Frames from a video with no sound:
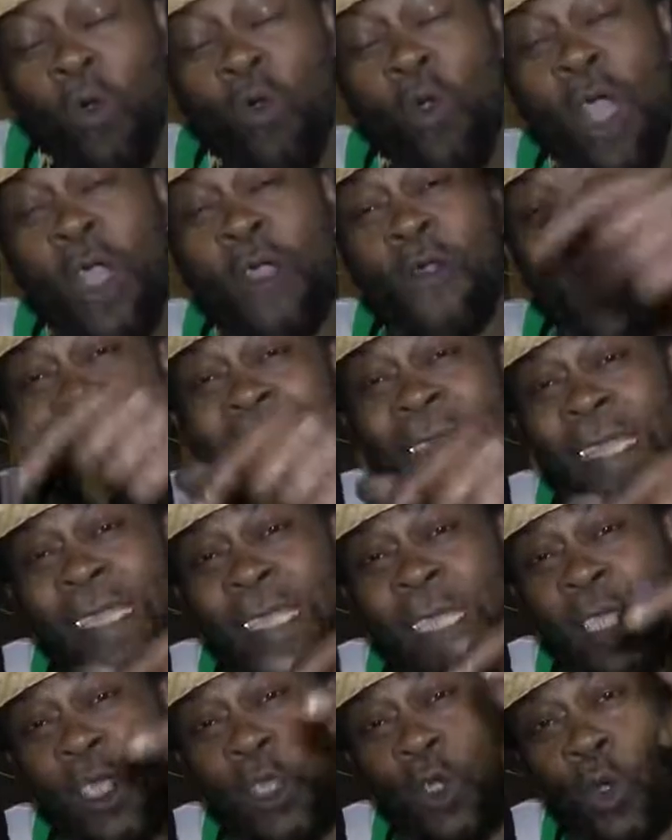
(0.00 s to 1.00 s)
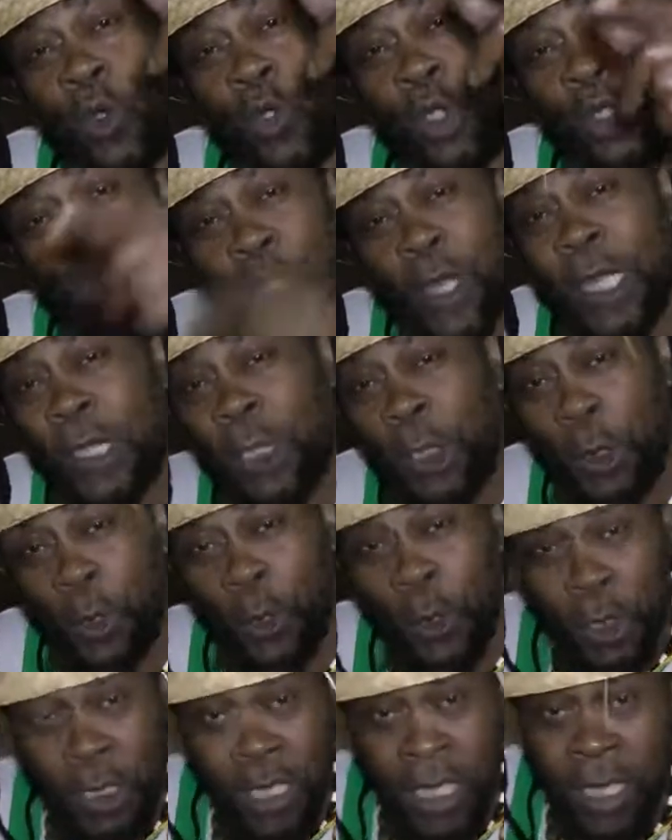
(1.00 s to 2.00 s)
who are writing you trash
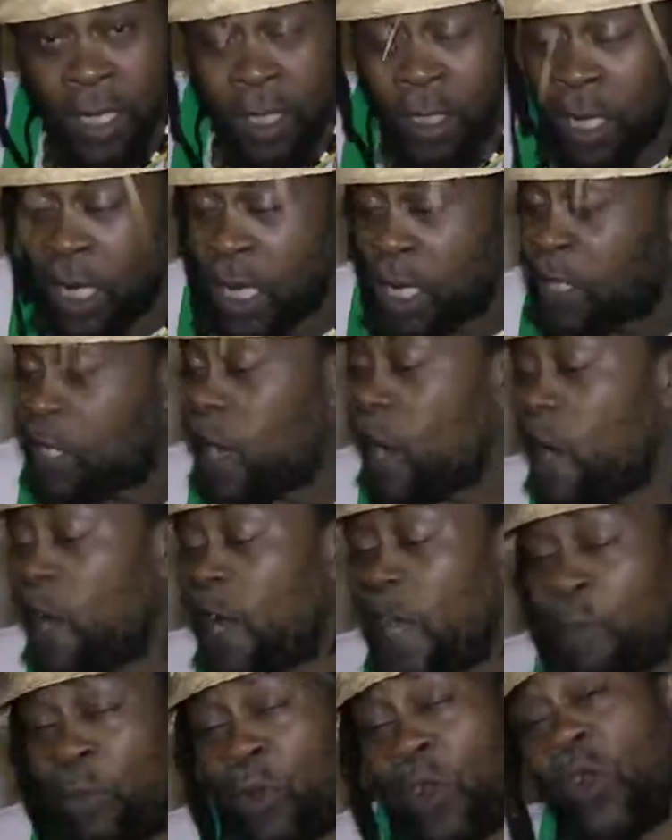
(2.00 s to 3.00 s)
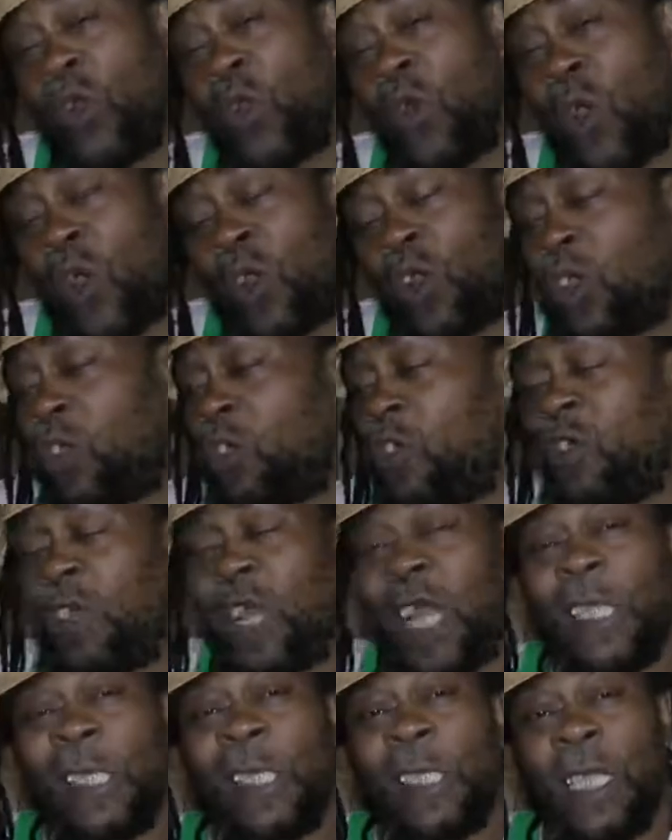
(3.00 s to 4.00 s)
to sing, tell them to go, you're
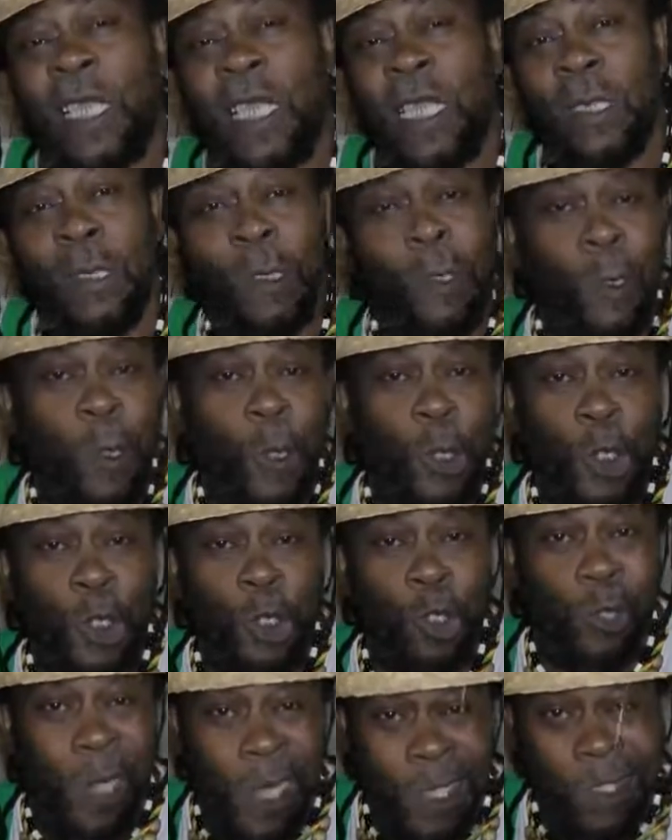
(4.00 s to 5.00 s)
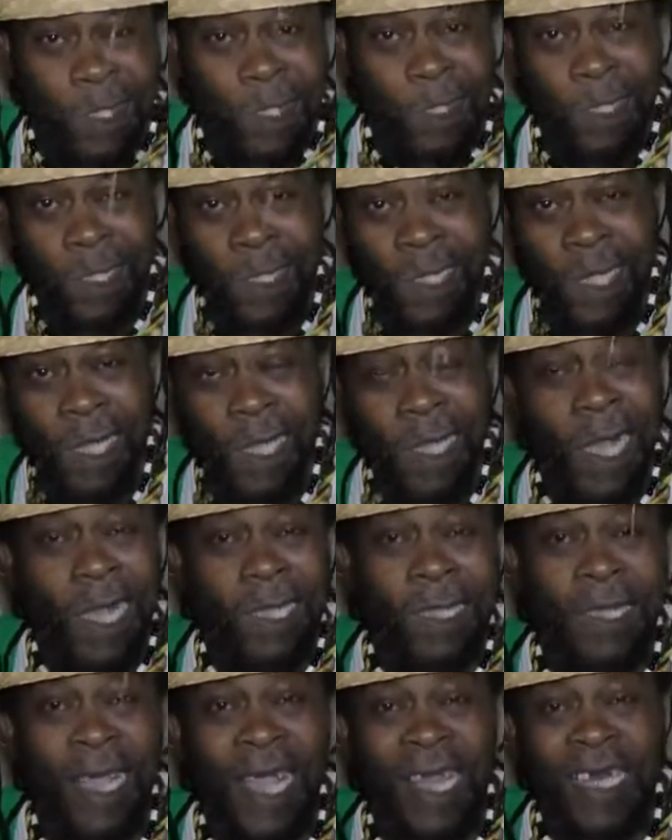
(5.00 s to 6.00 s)
not singing such trash.
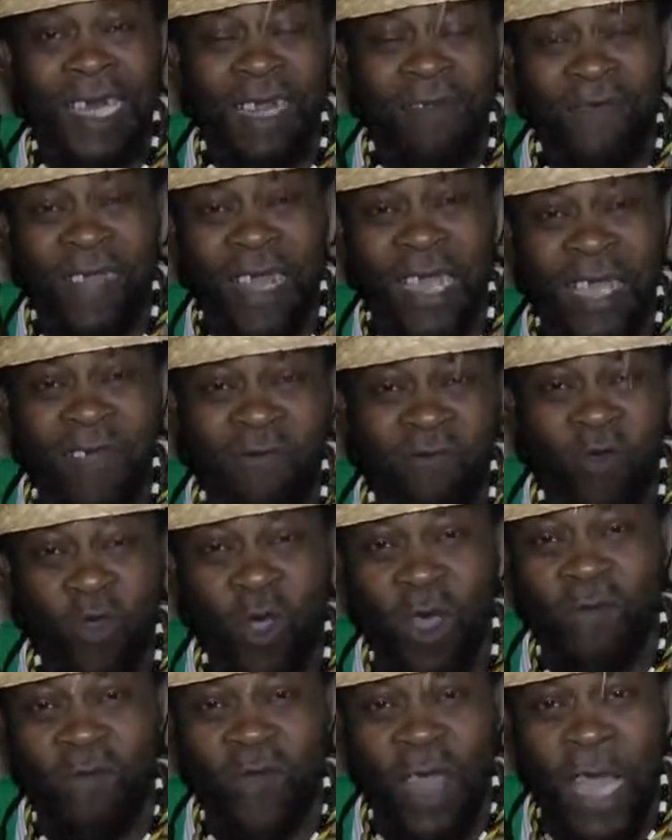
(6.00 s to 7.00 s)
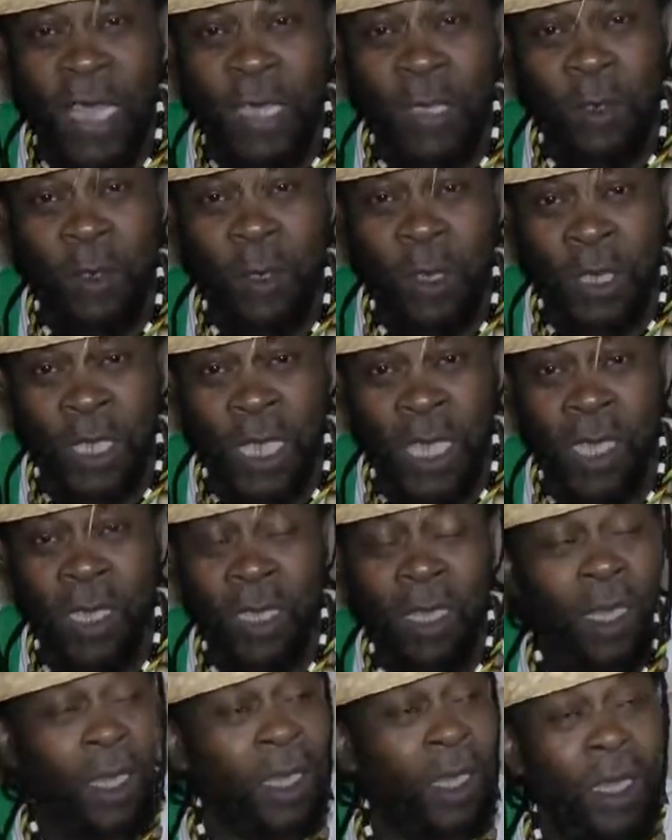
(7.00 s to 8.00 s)
Because God never give you a voice to
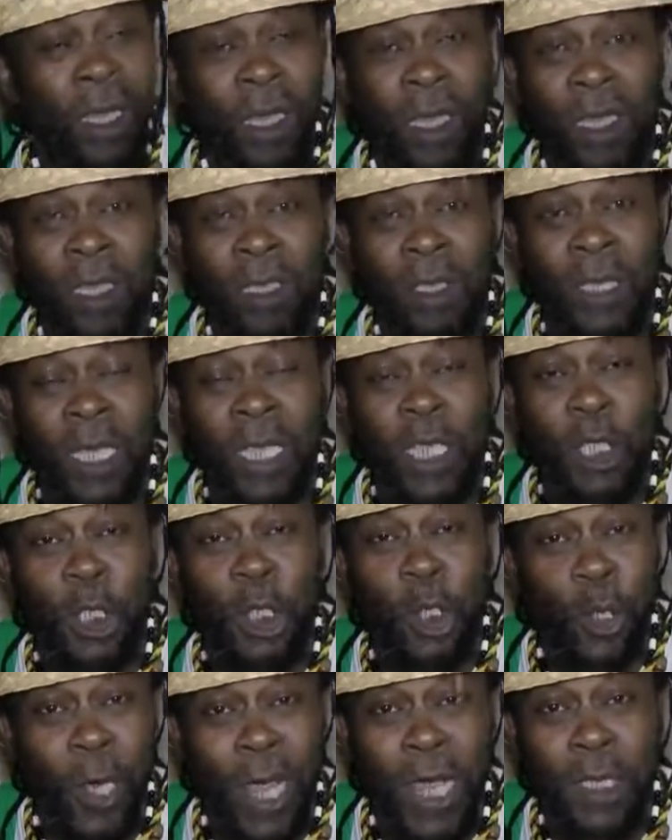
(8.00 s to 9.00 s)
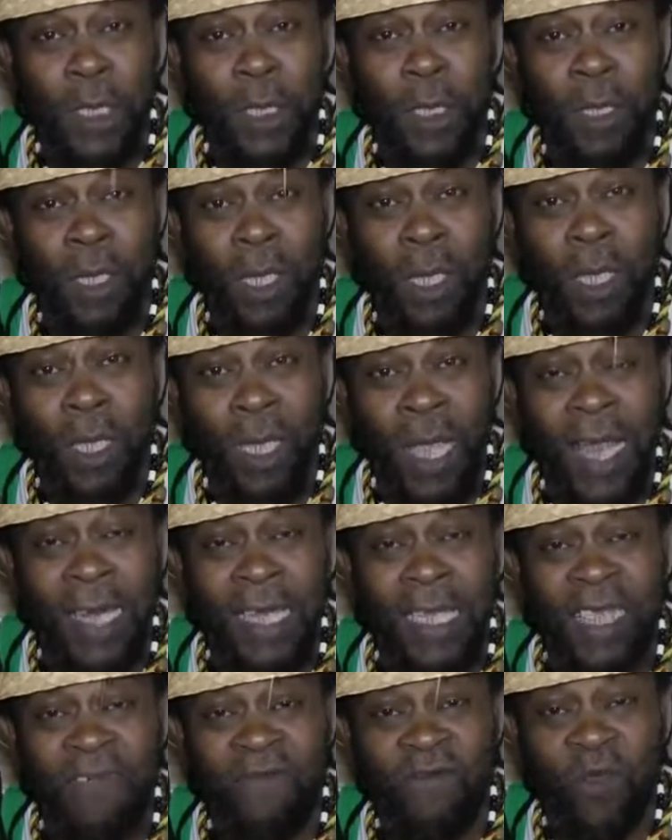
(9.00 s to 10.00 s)
sing trash.
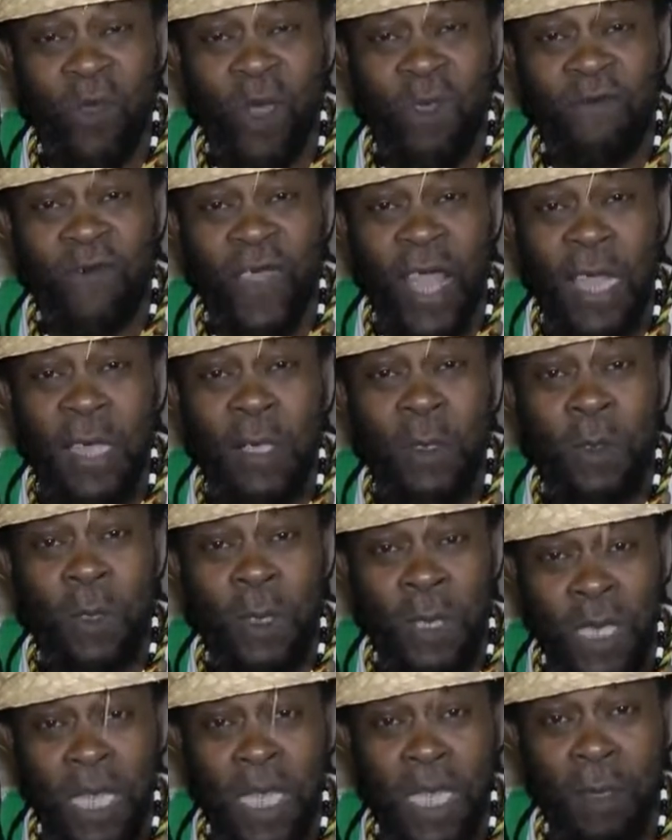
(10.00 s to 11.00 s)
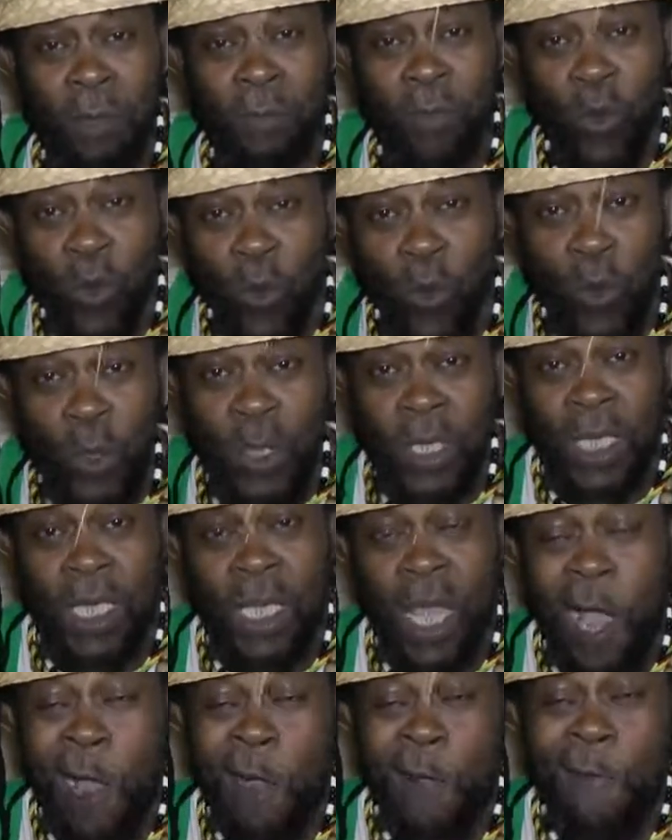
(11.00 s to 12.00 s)
God give you a voice to sing
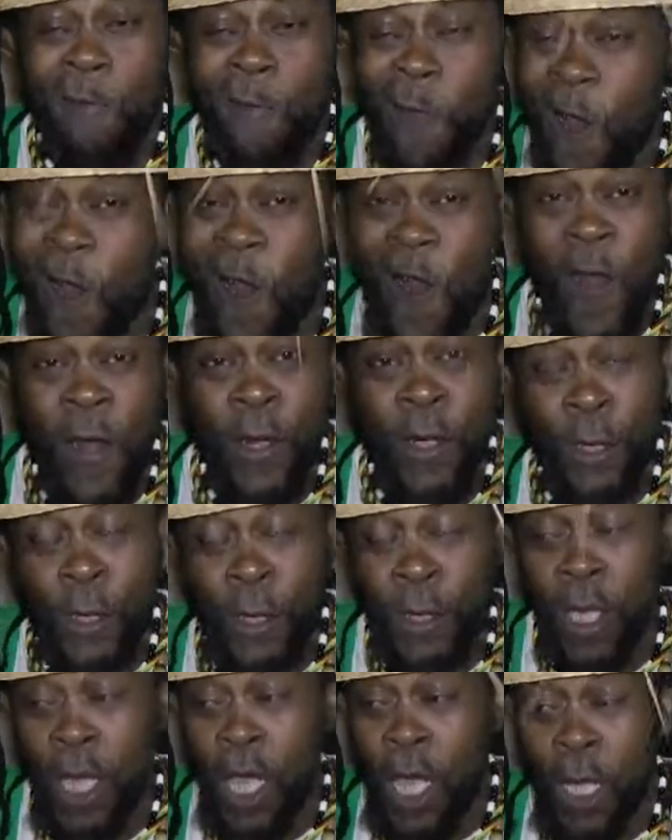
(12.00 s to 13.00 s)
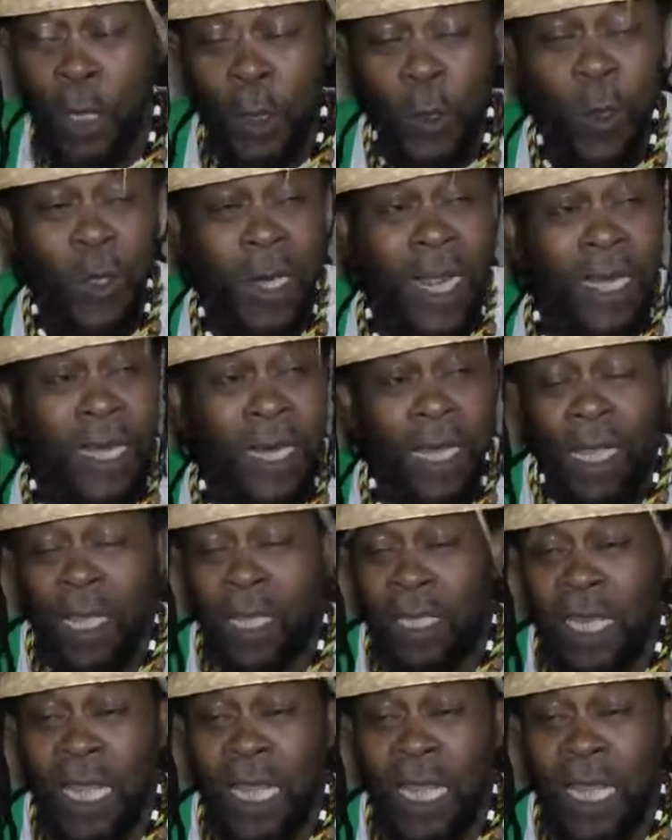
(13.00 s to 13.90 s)
music or words, so that